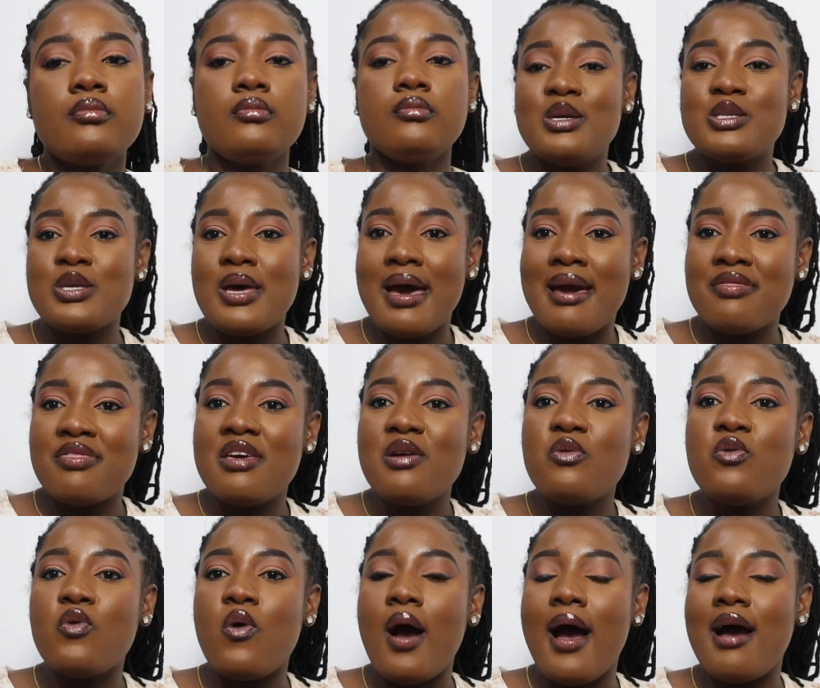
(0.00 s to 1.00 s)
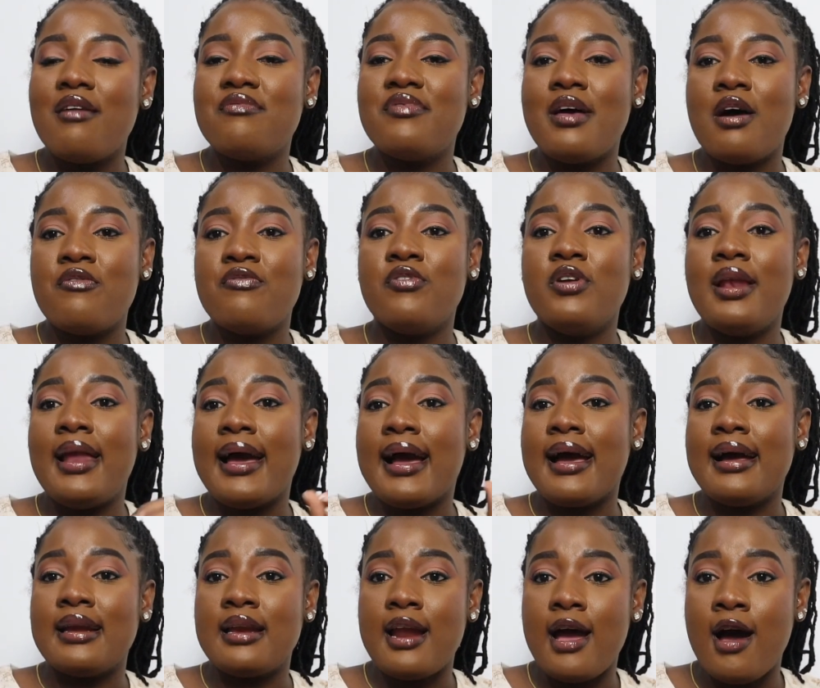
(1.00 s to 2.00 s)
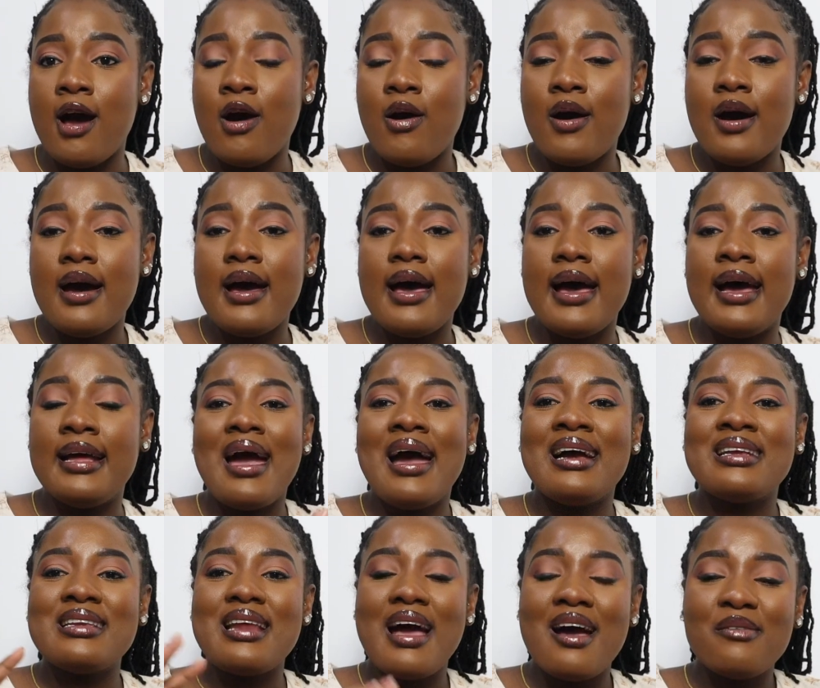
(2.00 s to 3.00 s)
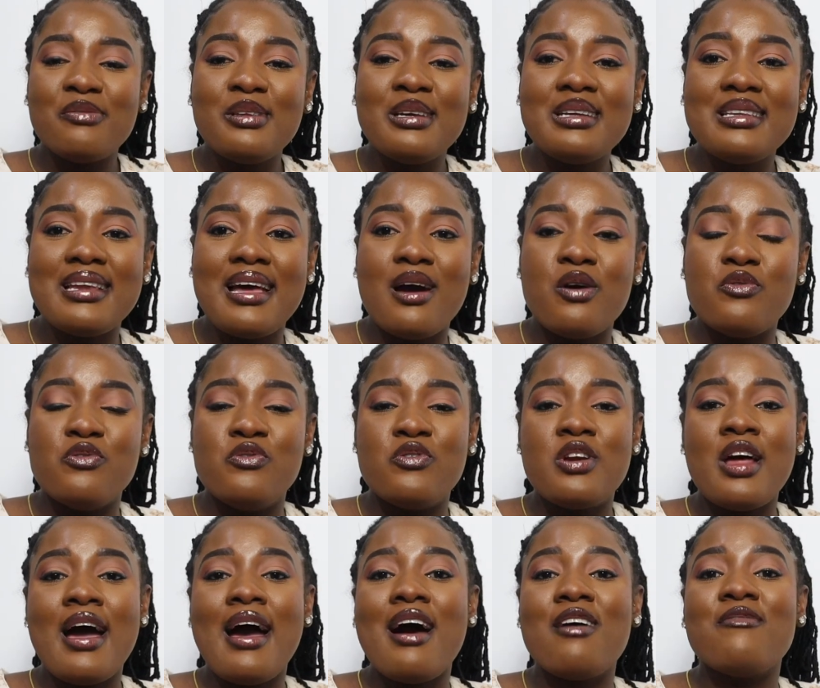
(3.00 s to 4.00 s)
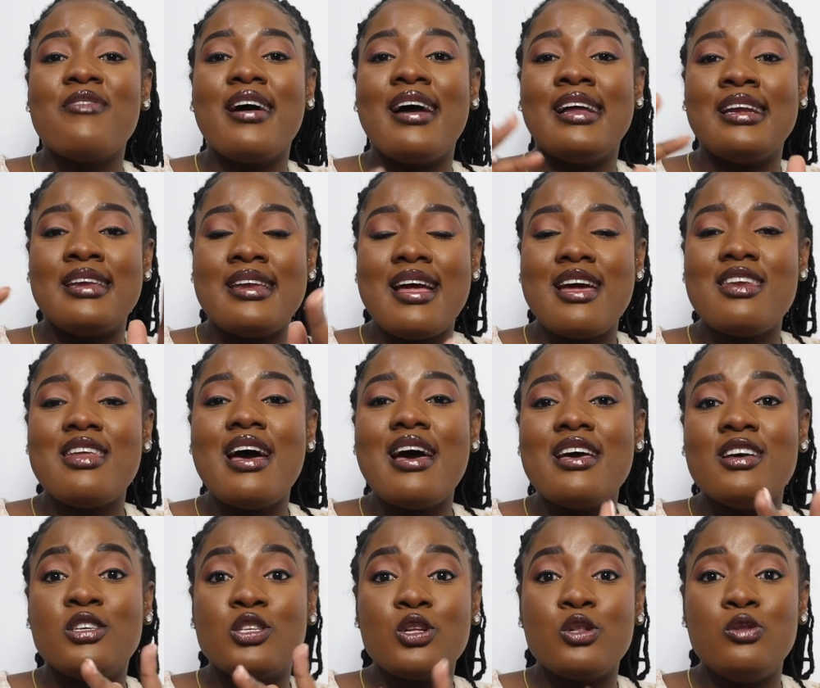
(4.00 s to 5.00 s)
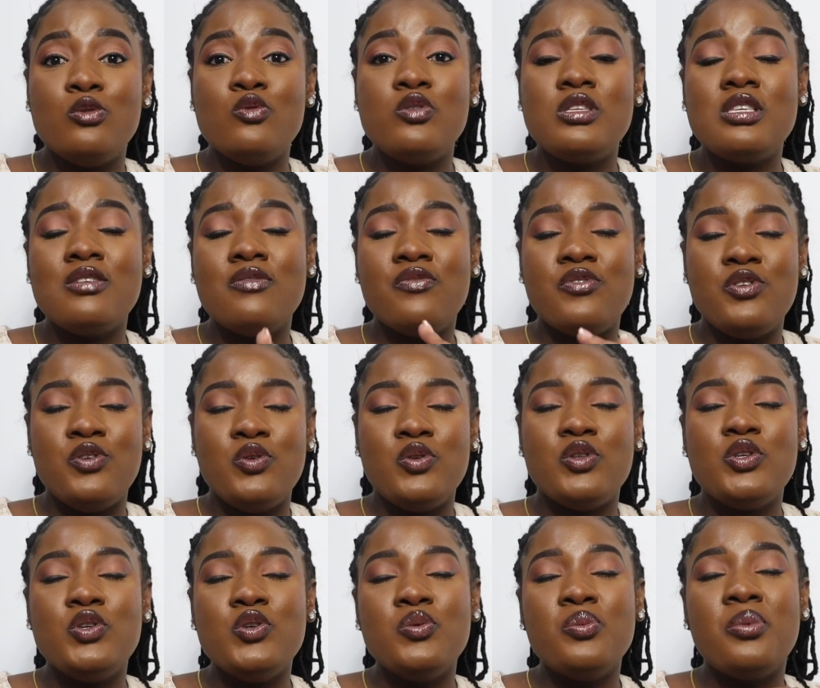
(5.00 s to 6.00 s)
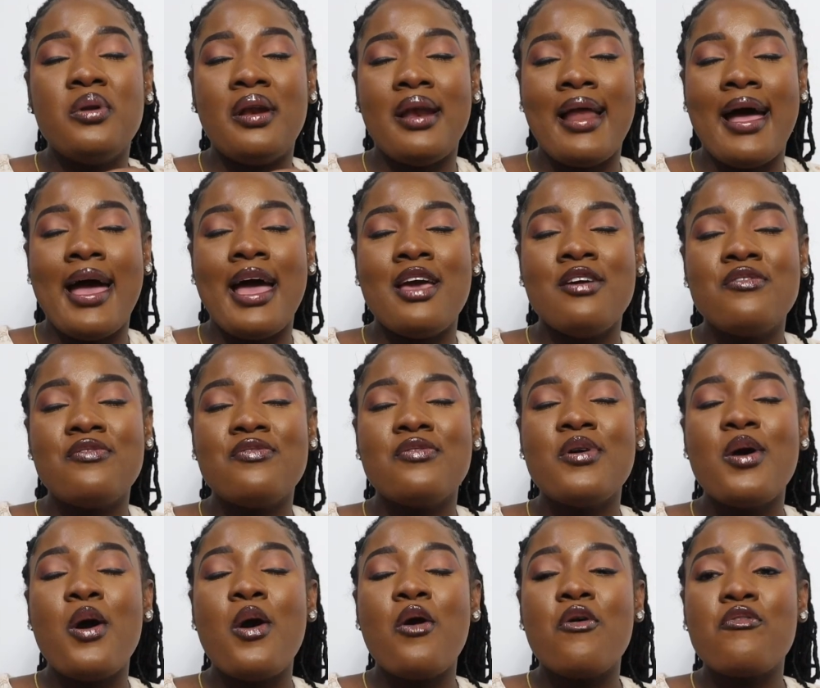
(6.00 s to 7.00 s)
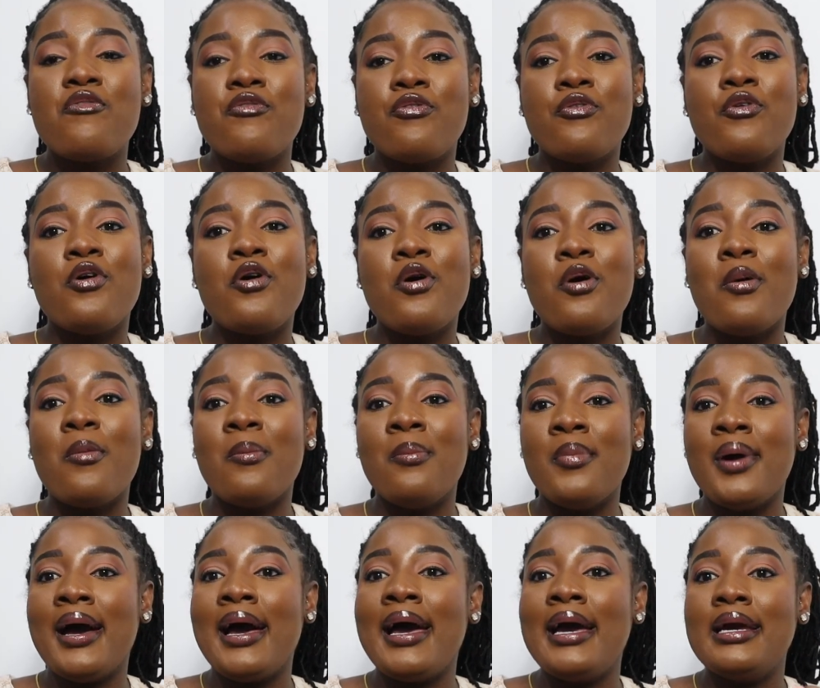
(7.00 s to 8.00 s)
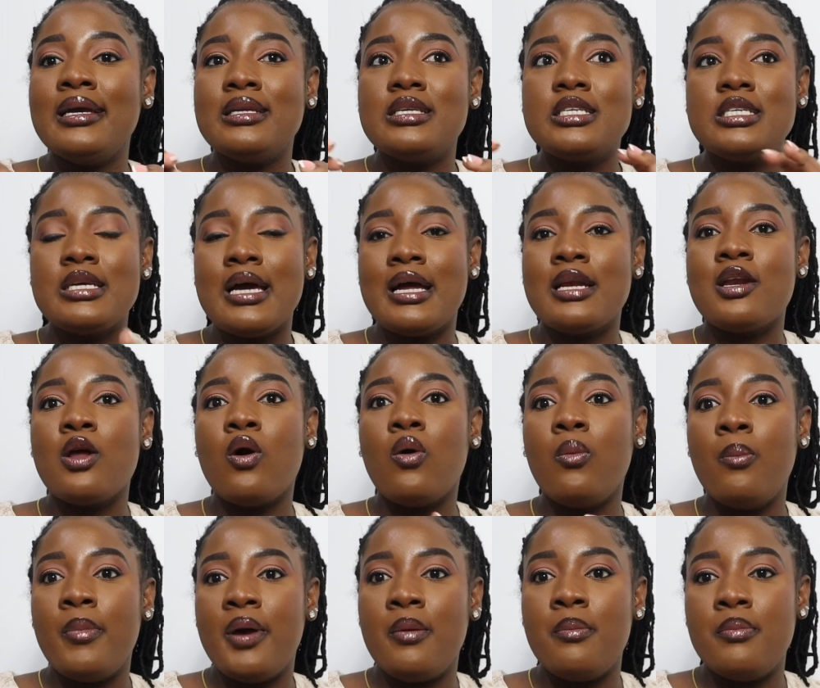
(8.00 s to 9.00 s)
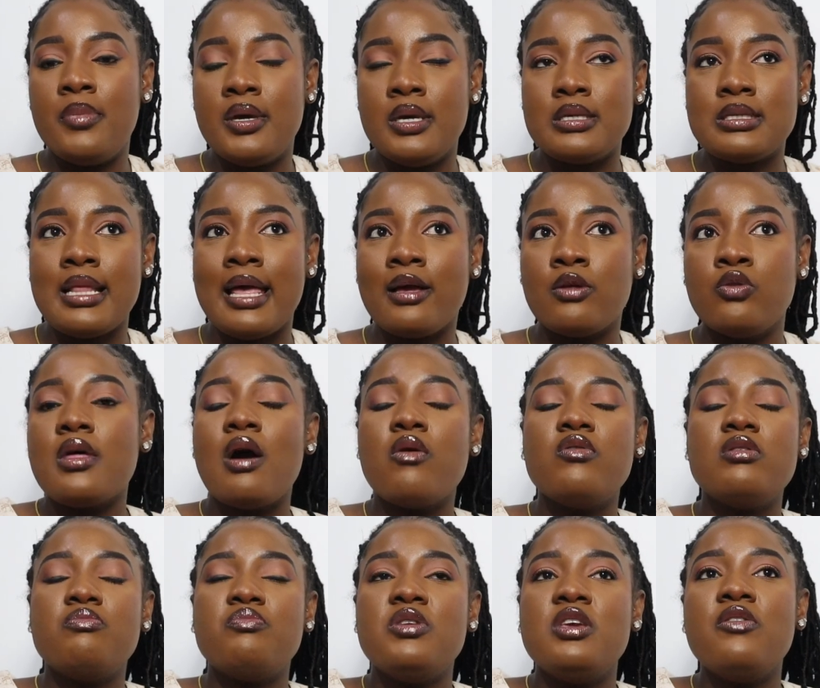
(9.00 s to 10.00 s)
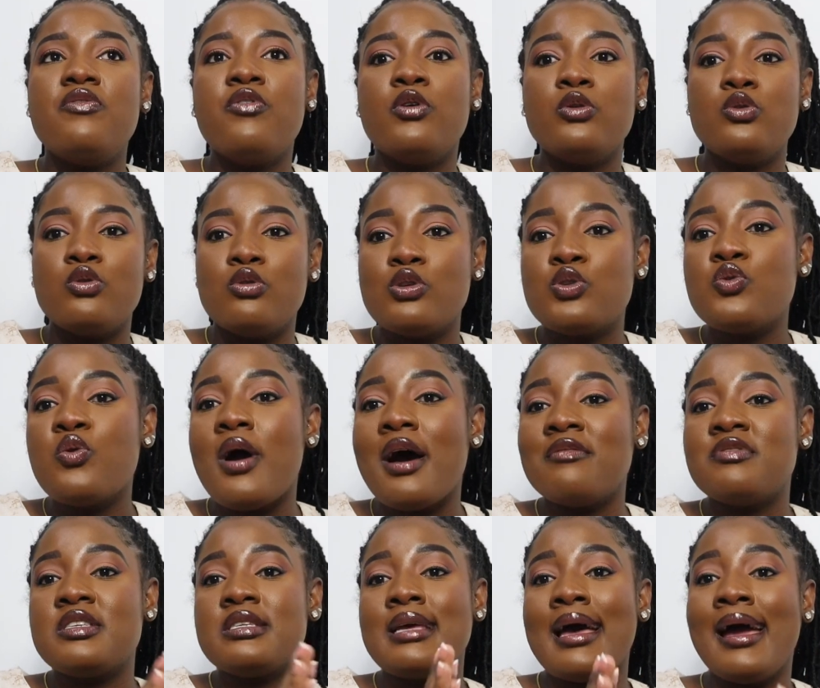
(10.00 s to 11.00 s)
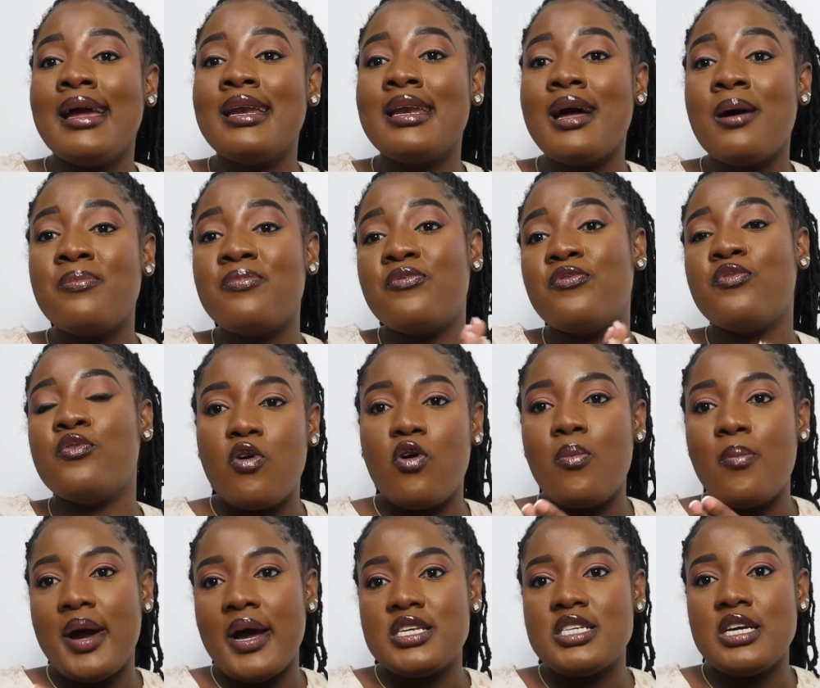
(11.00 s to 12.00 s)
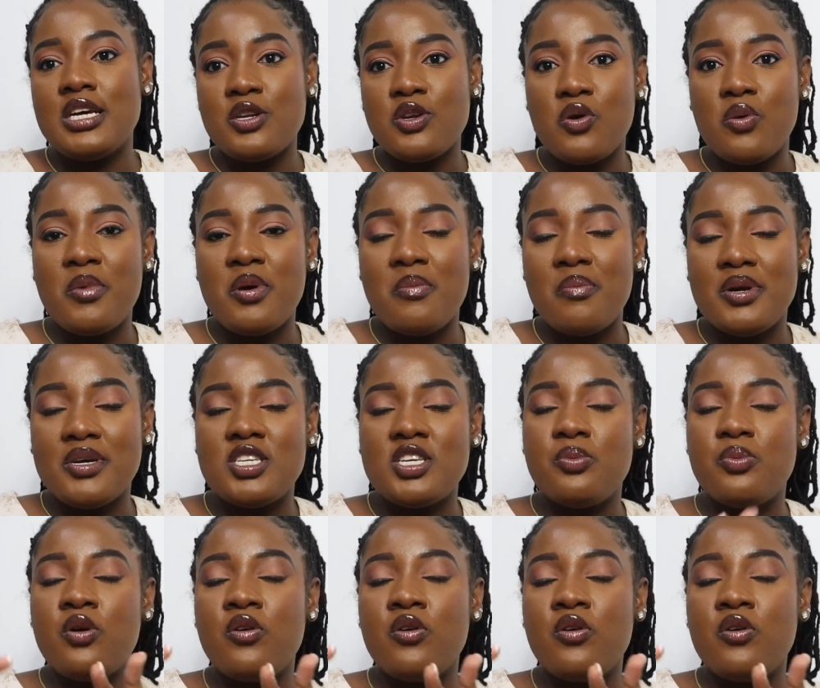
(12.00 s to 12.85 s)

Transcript: So I think we'll have that for like an hour, and after that we'd have another exclusive YouTube live for my channel members. Like, that would be for those who have signed up for my channel membership.